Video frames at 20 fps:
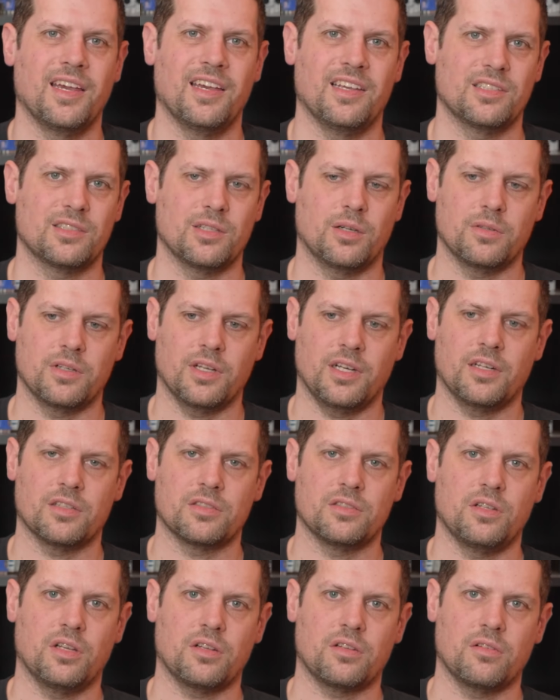So there
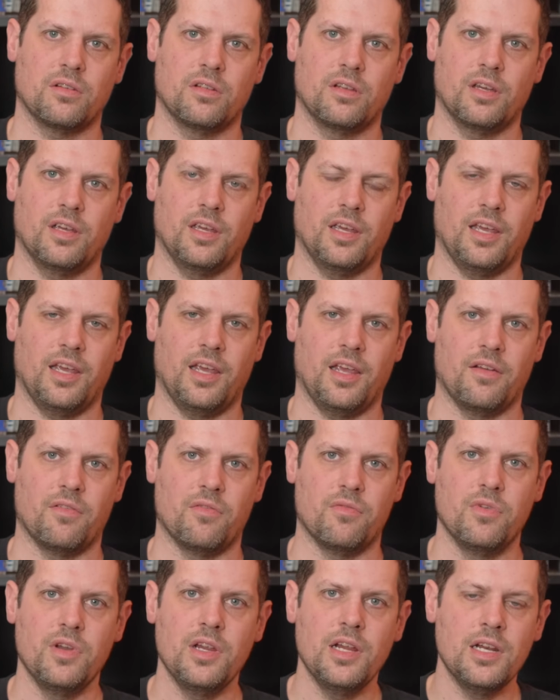is not a
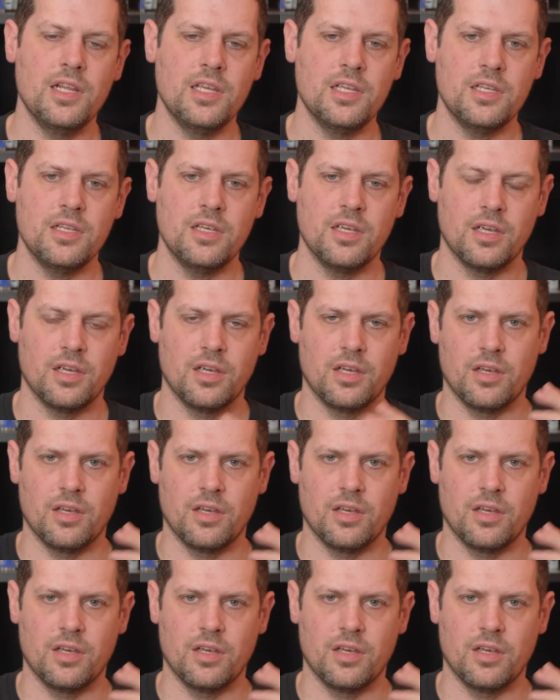really